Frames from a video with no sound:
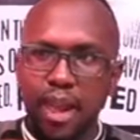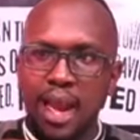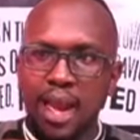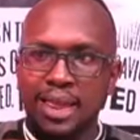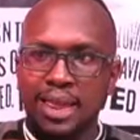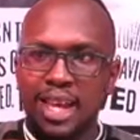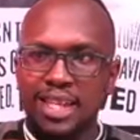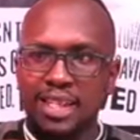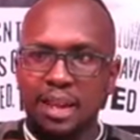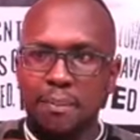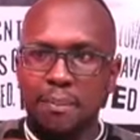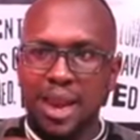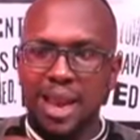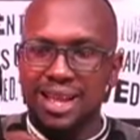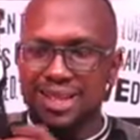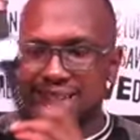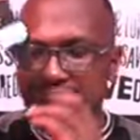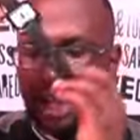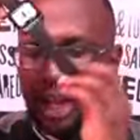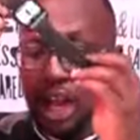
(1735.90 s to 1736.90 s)
And that's
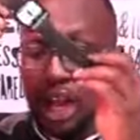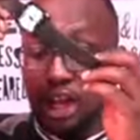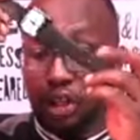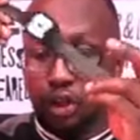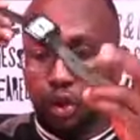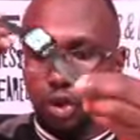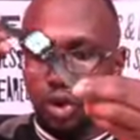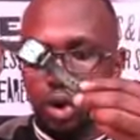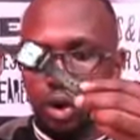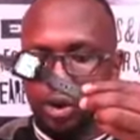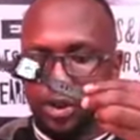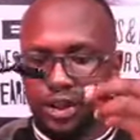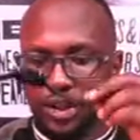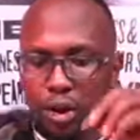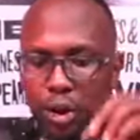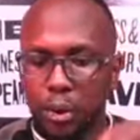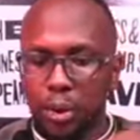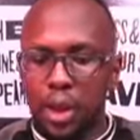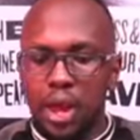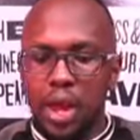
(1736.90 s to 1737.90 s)
amazing to note.
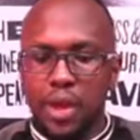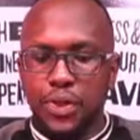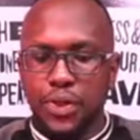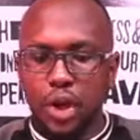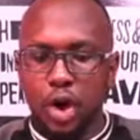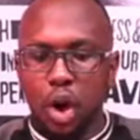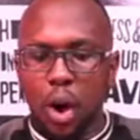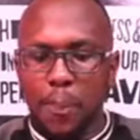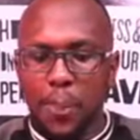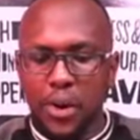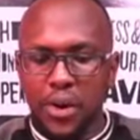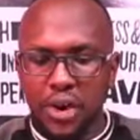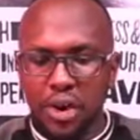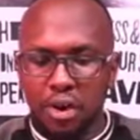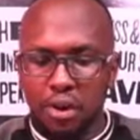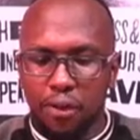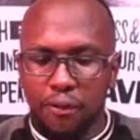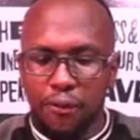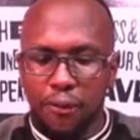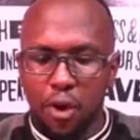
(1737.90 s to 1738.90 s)
So the Oppo
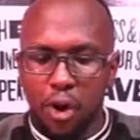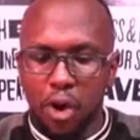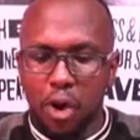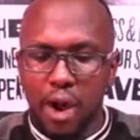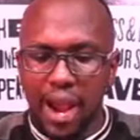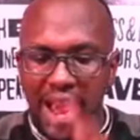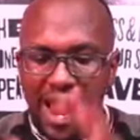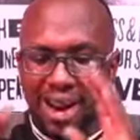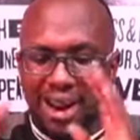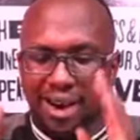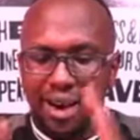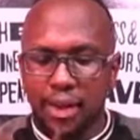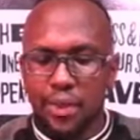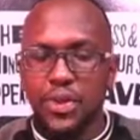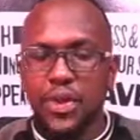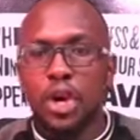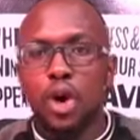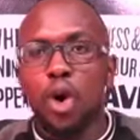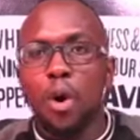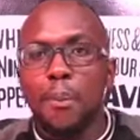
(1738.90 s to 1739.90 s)
Reno4 and
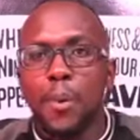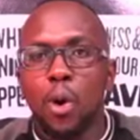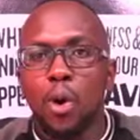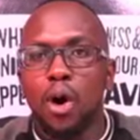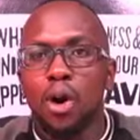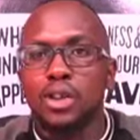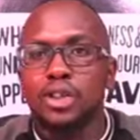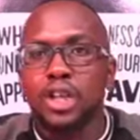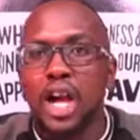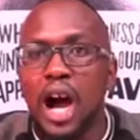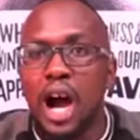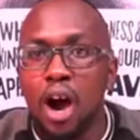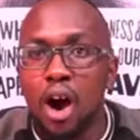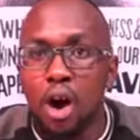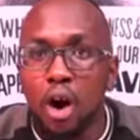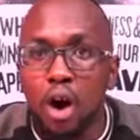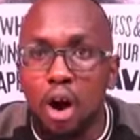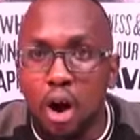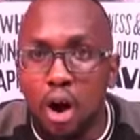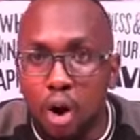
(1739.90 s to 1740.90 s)
the Oppo Watch
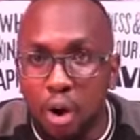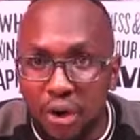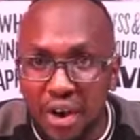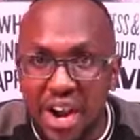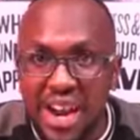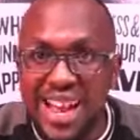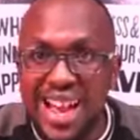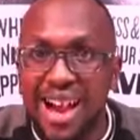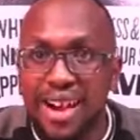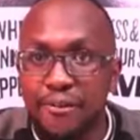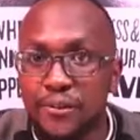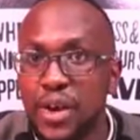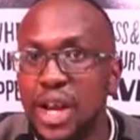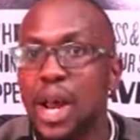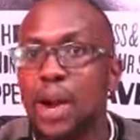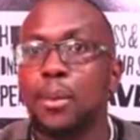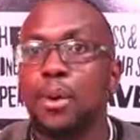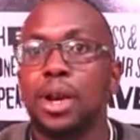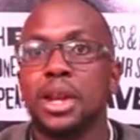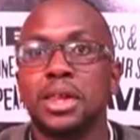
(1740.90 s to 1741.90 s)
are already
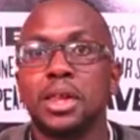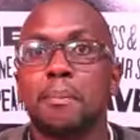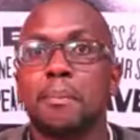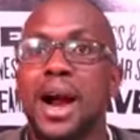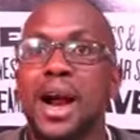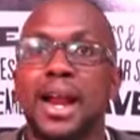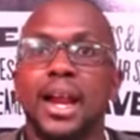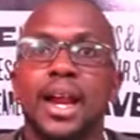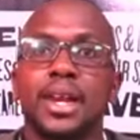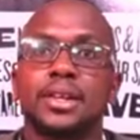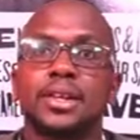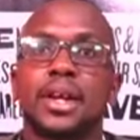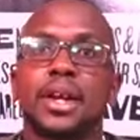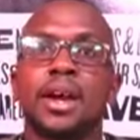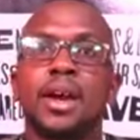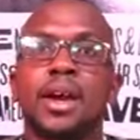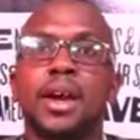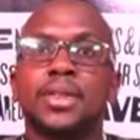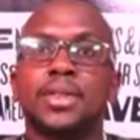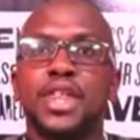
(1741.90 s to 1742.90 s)
available in the market.
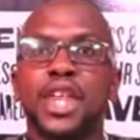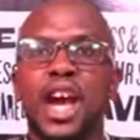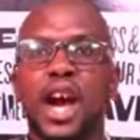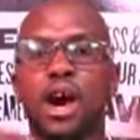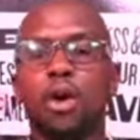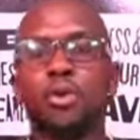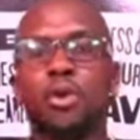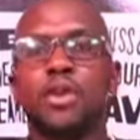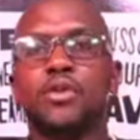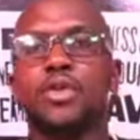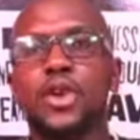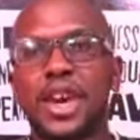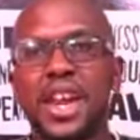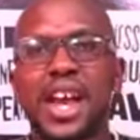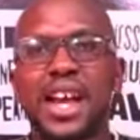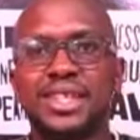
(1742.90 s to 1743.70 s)
We have already